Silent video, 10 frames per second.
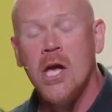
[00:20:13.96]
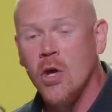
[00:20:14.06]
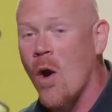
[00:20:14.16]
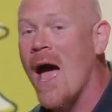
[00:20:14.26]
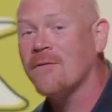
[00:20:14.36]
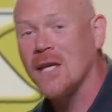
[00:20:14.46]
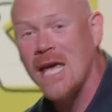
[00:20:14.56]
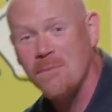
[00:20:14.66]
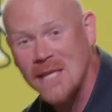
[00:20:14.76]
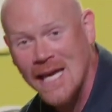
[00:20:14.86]
You don't have to
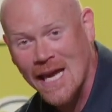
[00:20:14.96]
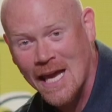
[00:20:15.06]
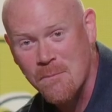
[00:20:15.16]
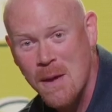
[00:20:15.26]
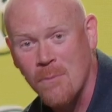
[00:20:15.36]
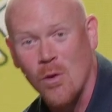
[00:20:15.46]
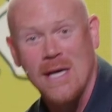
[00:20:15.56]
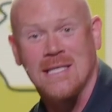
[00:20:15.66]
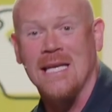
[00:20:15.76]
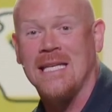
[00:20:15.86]
keep digging in
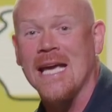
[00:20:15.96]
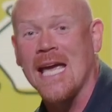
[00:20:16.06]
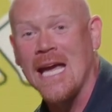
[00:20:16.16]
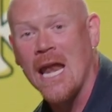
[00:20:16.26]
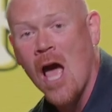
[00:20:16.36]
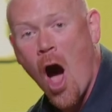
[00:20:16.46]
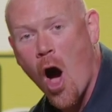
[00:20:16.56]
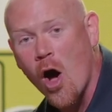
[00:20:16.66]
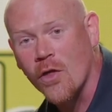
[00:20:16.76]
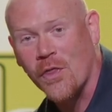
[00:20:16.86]
memories and digging in
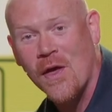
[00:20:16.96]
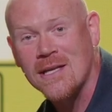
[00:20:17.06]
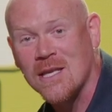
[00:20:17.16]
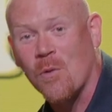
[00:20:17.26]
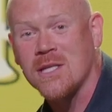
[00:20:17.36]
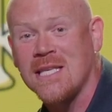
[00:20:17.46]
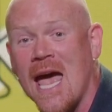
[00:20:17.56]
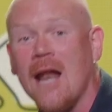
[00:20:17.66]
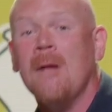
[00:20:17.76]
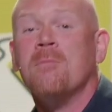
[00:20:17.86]
all the things that were
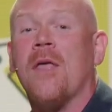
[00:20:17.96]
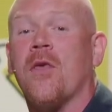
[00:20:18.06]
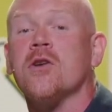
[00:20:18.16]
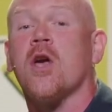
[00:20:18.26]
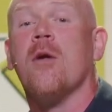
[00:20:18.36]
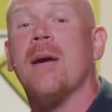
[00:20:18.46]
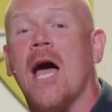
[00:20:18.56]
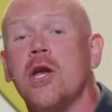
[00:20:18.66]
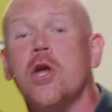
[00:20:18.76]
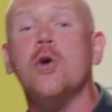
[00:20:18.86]
said that there's going to be
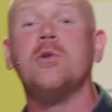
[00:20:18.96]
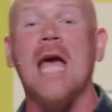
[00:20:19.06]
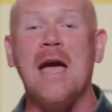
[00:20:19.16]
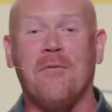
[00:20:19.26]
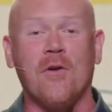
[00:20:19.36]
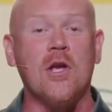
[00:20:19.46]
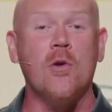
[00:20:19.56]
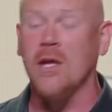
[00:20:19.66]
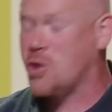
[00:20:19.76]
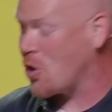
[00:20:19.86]
a new day for
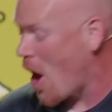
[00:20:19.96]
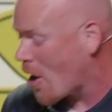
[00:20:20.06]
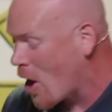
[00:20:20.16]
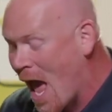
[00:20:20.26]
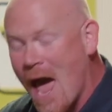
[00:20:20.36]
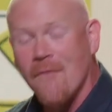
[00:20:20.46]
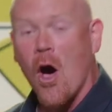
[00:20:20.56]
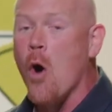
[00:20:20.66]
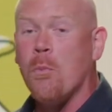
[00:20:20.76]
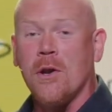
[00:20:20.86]
you, that you're not going to have
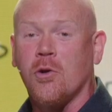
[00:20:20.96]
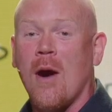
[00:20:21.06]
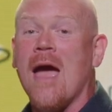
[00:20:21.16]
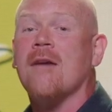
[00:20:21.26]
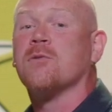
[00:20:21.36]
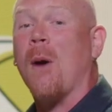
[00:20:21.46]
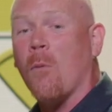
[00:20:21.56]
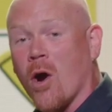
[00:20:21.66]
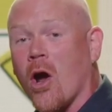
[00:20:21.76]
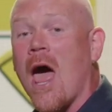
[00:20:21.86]
open graves, but
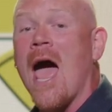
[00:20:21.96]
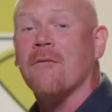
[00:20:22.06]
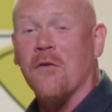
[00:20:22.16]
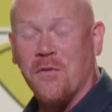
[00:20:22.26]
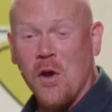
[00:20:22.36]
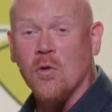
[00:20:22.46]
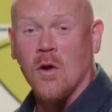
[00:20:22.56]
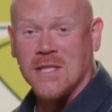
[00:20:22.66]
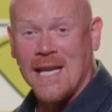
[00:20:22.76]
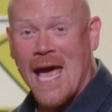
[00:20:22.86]
we're going to have a
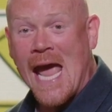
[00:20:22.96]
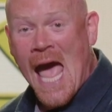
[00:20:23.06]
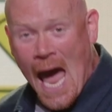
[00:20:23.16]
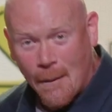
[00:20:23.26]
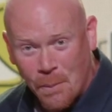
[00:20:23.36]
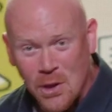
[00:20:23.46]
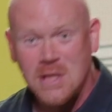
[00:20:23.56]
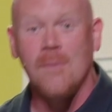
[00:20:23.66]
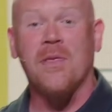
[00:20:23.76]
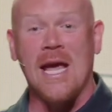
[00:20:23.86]
funeral today and put
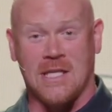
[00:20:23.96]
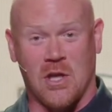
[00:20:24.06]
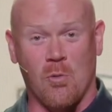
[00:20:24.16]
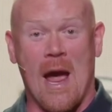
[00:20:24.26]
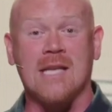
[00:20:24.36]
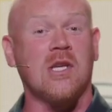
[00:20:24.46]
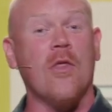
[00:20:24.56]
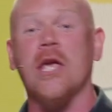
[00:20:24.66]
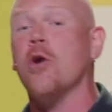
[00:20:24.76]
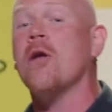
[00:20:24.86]
some things to rest so
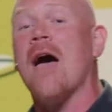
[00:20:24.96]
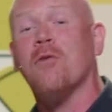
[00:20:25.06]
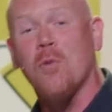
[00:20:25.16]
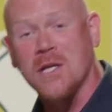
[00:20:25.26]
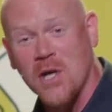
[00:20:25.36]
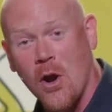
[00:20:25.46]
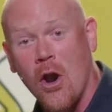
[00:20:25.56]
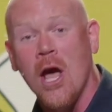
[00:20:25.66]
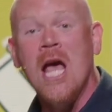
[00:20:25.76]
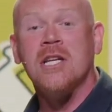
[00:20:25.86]
that you never
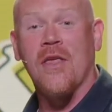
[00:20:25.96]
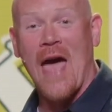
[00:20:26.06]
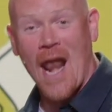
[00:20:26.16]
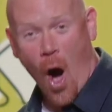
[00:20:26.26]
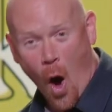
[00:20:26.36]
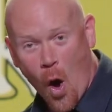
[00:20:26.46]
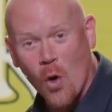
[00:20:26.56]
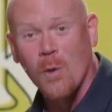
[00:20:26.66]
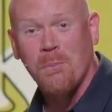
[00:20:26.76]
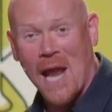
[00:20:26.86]
return to that
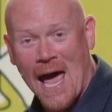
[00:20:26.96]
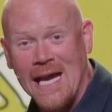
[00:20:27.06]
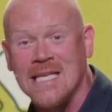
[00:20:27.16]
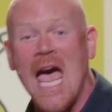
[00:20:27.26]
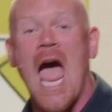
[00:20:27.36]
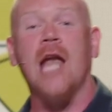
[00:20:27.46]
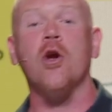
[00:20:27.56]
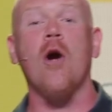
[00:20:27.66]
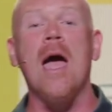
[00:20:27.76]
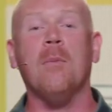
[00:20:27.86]
old place and
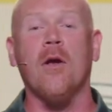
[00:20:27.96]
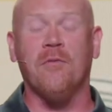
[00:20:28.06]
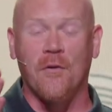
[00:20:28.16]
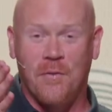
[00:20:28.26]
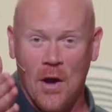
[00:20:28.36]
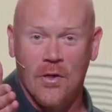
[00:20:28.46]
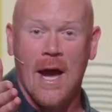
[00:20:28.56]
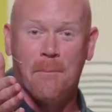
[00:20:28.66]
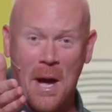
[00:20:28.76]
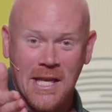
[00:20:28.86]
you're able to fulfill the
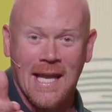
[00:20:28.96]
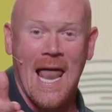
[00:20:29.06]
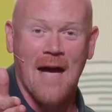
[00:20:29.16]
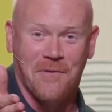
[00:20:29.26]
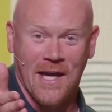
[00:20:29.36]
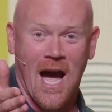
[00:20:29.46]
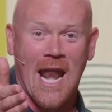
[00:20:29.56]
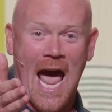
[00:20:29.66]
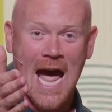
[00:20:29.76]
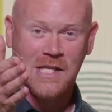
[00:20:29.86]
abundant life that
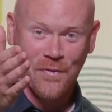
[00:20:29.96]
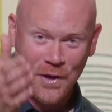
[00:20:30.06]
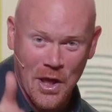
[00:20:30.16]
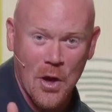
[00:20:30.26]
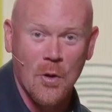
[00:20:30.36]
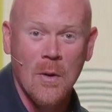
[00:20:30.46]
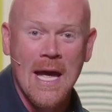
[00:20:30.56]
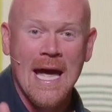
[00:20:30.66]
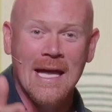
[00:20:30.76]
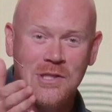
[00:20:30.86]
God has for you
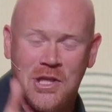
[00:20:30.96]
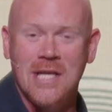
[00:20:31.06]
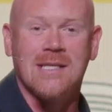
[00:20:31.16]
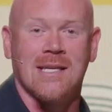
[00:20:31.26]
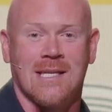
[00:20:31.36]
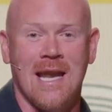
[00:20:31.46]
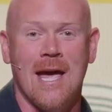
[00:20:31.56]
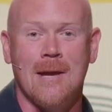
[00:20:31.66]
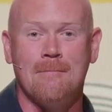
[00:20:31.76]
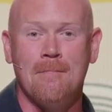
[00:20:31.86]
in Jesus'
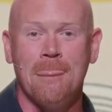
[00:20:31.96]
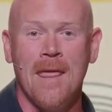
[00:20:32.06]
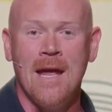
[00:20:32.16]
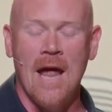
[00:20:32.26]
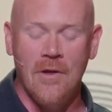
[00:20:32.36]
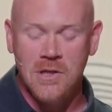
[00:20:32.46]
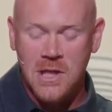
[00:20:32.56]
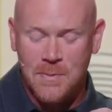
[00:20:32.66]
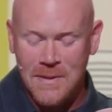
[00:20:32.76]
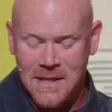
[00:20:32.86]
name. Now, there's
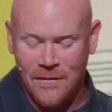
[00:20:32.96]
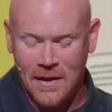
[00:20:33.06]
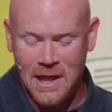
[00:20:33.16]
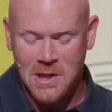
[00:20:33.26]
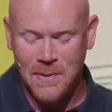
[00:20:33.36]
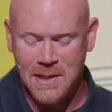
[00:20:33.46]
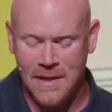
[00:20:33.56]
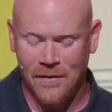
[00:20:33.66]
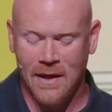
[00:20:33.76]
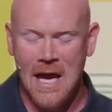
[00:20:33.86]
a specific, a
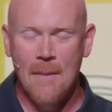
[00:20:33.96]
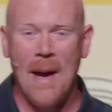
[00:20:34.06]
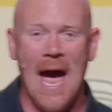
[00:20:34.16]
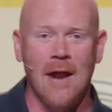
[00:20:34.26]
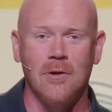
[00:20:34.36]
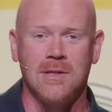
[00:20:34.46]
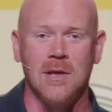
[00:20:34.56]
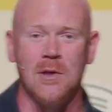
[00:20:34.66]
specific pattern to